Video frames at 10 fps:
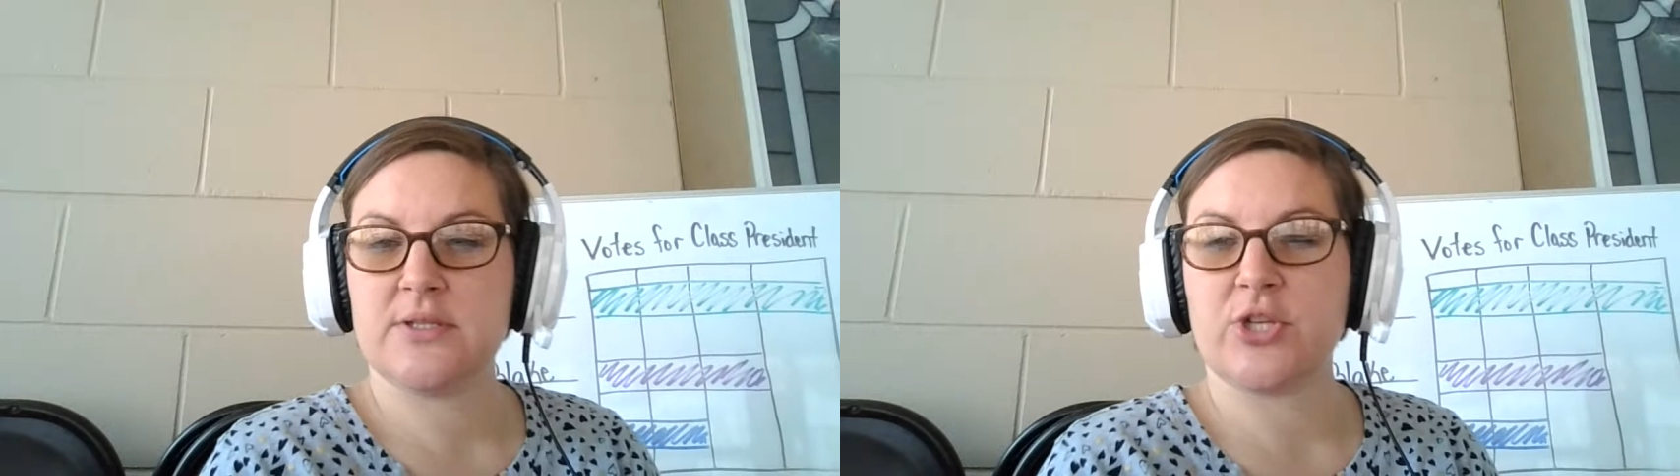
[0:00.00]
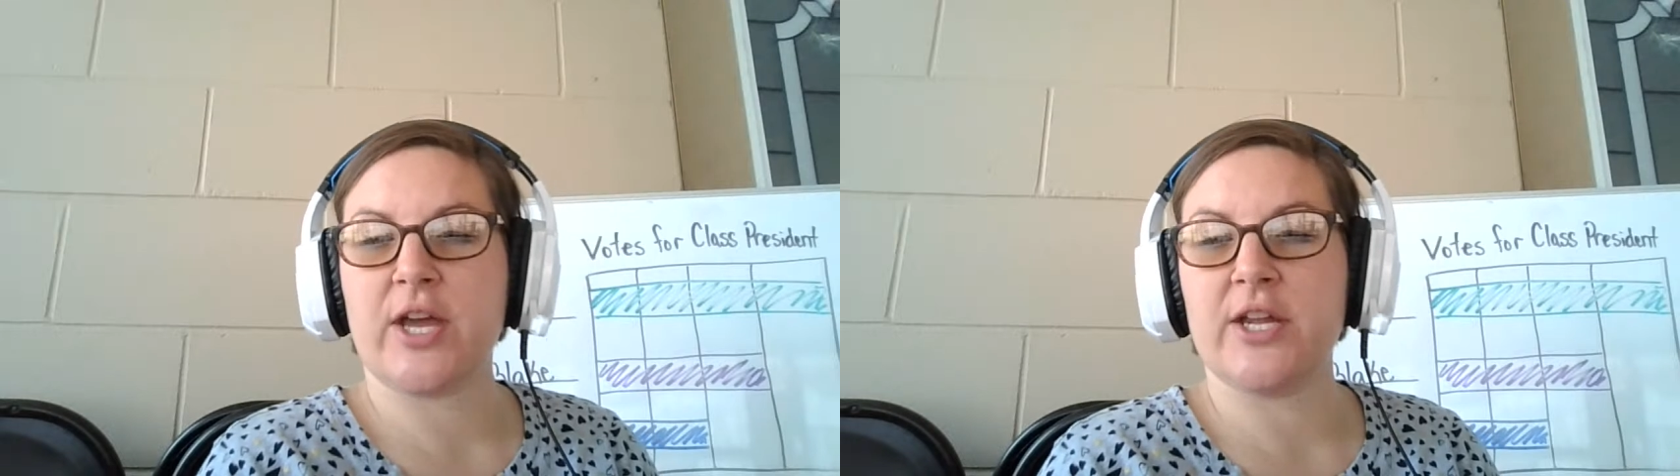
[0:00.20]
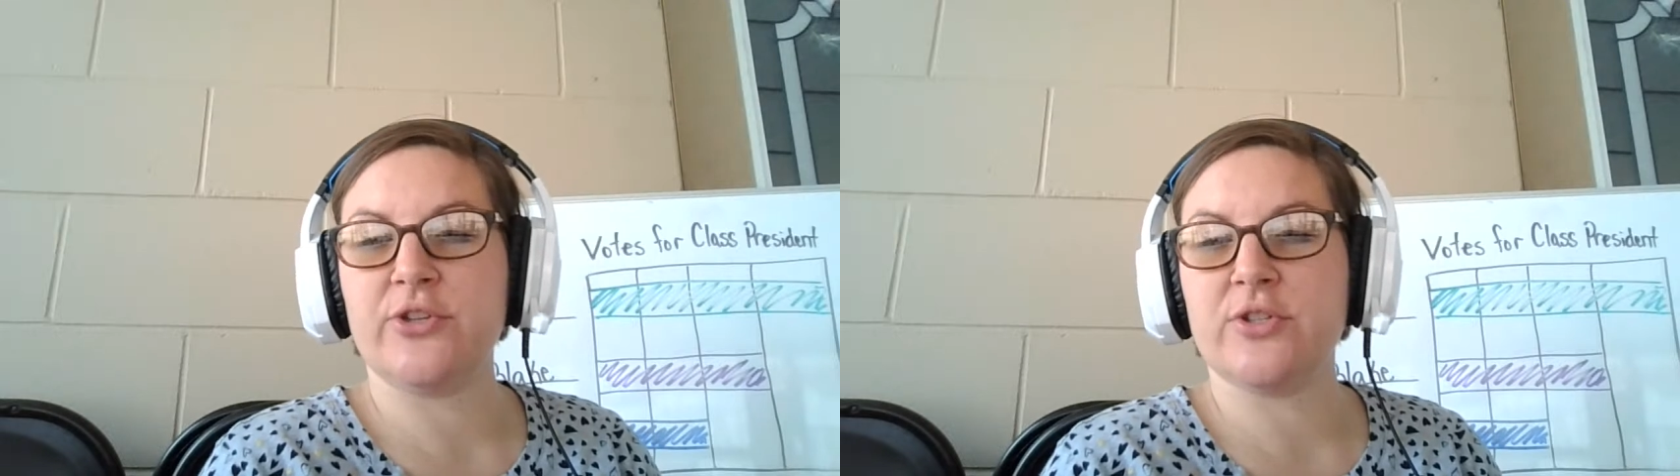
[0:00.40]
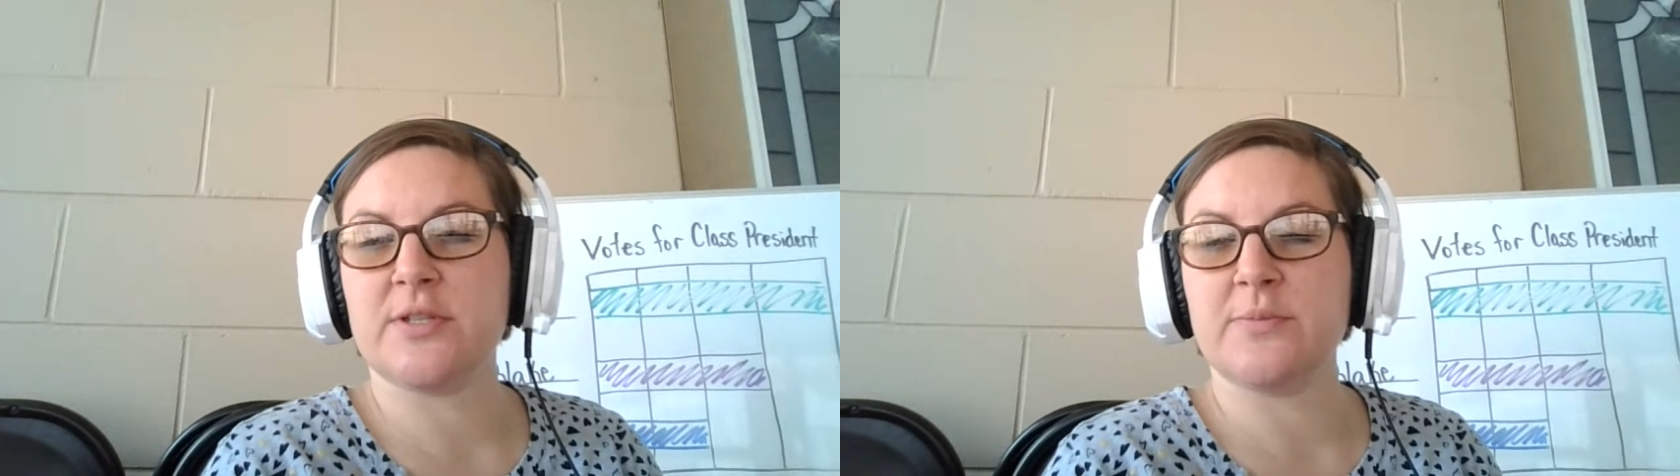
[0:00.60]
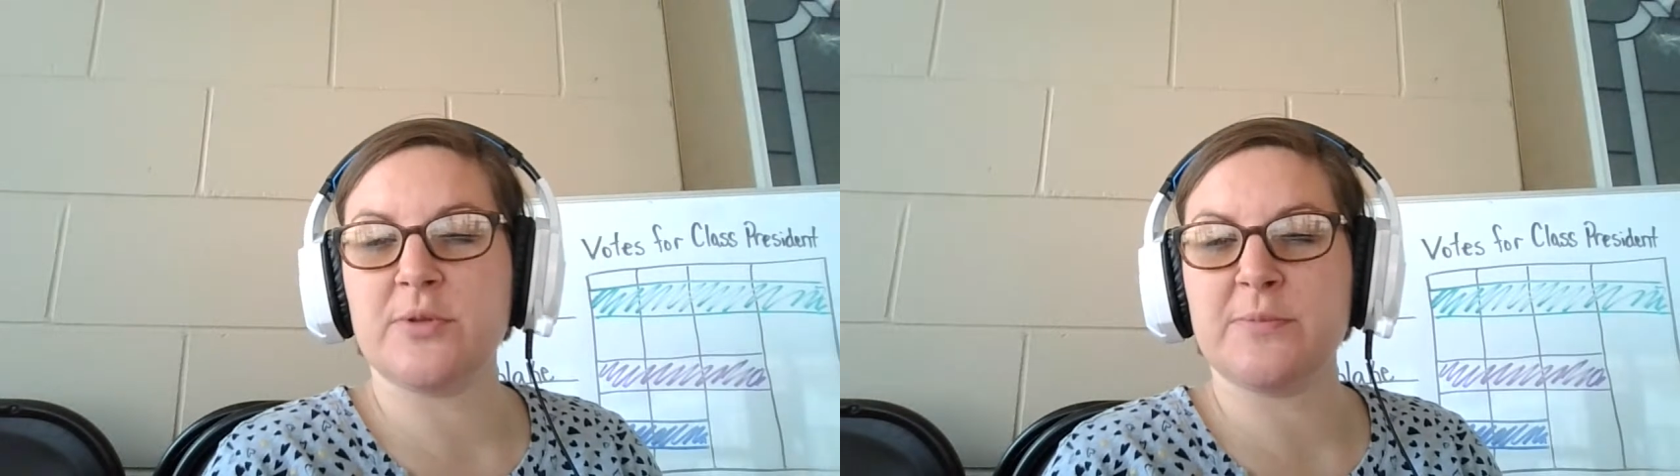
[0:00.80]
You got to do
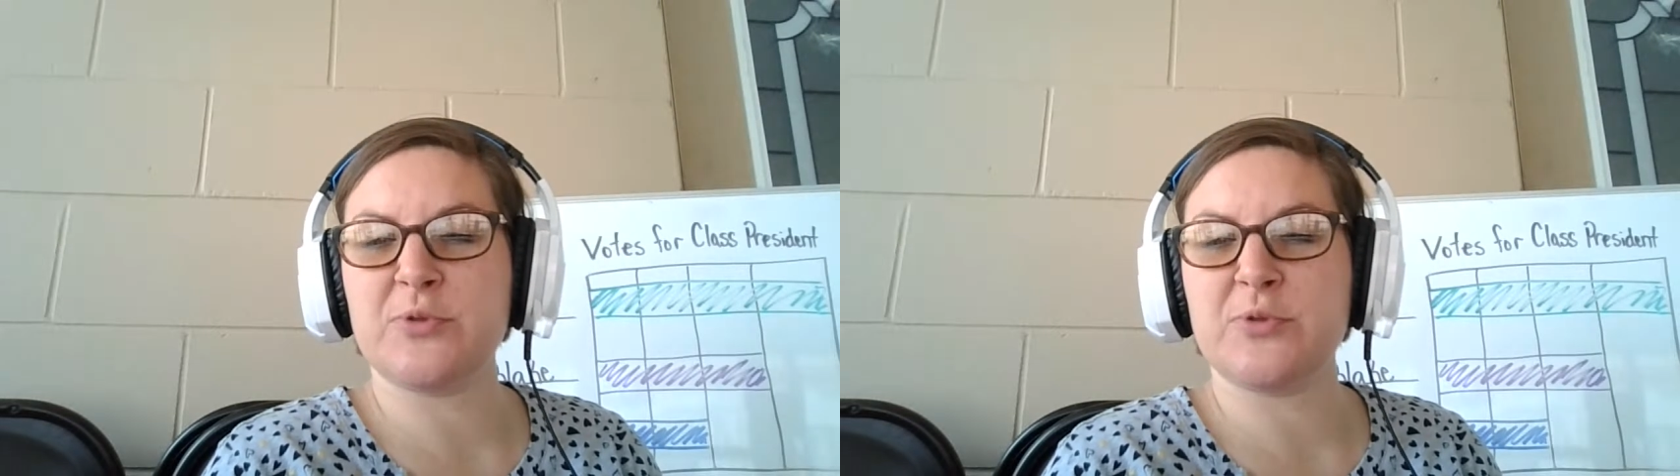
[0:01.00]
some